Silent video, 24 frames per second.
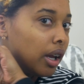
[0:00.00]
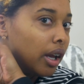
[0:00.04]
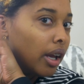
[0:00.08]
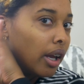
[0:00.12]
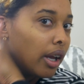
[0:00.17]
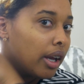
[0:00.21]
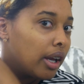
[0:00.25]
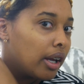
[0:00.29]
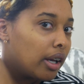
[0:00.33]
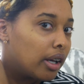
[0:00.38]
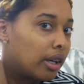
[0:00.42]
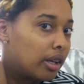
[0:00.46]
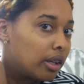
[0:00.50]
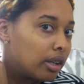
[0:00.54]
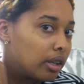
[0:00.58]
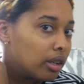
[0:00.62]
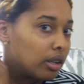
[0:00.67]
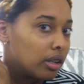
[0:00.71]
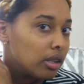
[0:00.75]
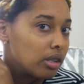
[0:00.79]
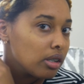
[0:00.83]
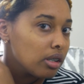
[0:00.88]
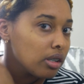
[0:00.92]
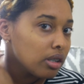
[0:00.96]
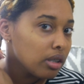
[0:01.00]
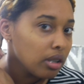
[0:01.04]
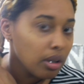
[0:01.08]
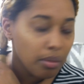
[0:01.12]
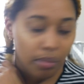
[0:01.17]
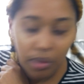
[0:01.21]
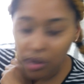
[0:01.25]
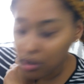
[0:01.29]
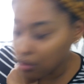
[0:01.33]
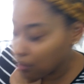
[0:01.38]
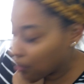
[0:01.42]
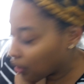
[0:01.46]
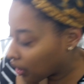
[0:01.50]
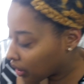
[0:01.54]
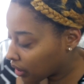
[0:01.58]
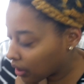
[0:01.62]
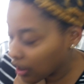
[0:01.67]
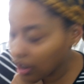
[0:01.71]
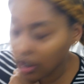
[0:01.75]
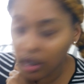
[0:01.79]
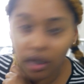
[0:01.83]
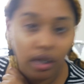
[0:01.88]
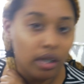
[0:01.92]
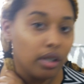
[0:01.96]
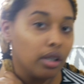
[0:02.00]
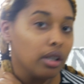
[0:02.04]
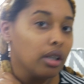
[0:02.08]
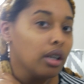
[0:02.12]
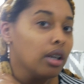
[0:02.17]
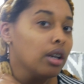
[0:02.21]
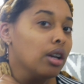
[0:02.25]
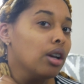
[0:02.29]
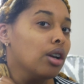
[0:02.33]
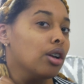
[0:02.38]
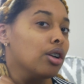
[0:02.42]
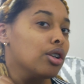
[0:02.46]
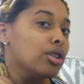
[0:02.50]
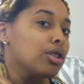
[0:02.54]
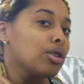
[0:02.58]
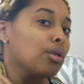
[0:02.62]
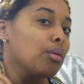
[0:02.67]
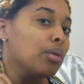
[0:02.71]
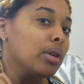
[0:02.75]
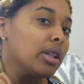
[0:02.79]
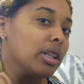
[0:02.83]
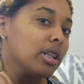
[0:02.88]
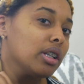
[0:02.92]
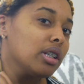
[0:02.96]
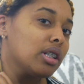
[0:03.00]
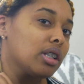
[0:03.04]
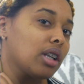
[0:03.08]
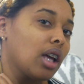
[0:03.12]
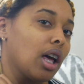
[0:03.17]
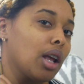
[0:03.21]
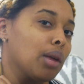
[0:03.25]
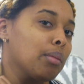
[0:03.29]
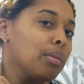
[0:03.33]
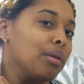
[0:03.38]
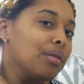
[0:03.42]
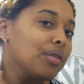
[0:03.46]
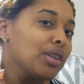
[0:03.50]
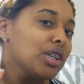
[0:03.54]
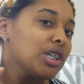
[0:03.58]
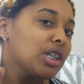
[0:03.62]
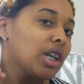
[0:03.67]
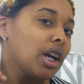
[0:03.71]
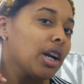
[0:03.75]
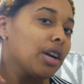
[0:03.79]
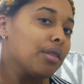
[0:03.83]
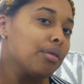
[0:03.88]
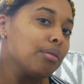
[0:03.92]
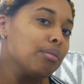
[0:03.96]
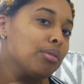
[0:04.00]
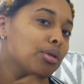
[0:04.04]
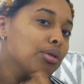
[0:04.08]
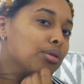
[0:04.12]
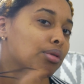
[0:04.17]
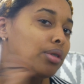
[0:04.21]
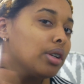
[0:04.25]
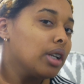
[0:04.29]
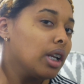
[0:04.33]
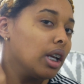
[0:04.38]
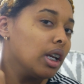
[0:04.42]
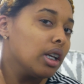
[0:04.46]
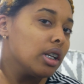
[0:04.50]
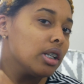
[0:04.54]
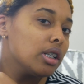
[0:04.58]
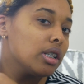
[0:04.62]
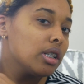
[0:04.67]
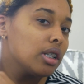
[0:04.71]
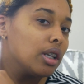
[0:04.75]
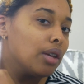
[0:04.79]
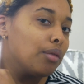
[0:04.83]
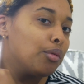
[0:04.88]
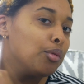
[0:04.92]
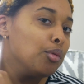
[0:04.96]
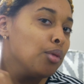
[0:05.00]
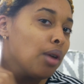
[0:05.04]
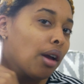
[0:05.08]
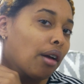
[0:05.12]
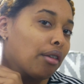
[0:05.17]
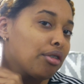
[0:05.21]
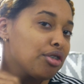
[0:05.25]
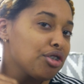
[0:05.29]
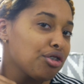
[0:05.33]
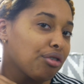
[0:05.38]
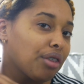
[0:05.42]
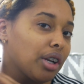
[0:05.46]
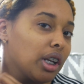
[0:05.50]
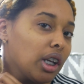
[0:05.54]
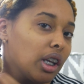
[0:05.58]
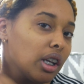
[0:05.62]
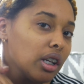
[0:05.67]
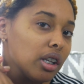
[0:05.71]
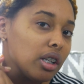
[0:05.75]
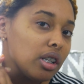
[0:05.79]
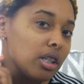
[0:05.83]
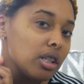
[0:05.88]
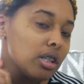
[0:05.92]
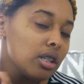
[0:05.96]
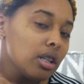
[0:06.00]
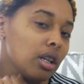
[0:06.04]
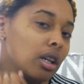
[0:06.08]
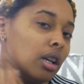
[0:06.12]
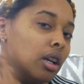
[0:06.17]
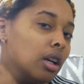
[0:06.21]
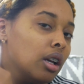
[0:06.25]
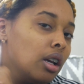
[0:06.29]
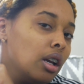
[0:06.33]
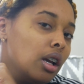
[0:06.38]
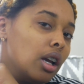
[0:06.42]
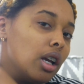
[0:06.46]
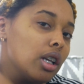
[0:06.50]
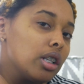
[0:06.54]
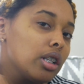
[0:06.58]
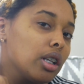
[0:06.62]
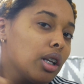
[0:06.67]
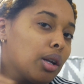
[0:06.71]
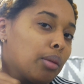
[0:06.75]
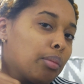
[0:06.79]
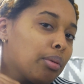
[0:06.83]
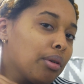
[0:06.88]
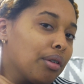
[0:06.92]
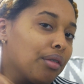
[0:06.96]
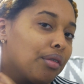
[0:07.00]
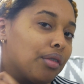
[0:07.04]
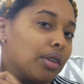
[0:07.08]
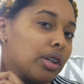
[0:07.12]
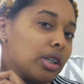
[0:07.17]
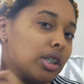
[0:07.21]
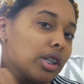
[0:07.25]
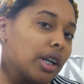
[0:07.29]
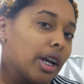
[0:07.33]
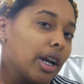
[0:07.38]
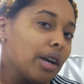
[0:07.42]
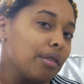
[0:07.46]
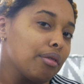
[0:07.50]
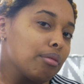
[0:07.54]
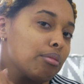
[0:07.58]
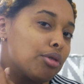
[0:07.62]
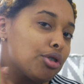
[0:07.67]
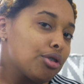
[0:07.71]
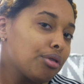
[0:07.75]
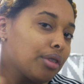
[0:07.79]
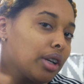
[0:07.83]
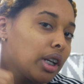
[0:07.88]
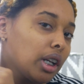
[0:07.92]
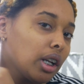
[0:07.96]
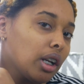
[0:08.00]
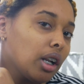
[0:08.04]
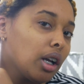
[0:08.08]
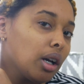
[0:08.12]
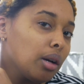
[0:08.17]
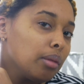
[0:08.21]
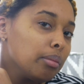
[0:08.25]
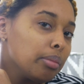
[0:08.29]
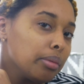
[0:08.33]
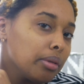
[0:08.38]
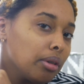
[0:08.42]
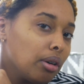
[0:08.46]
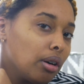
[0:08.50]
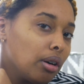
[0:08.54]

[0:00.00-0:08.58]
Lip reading: and I'm gonna do one at the end. So what this kind of prevents your hair from doing is, if you have shrinkage, it's gonna prevent your hair from shrinking up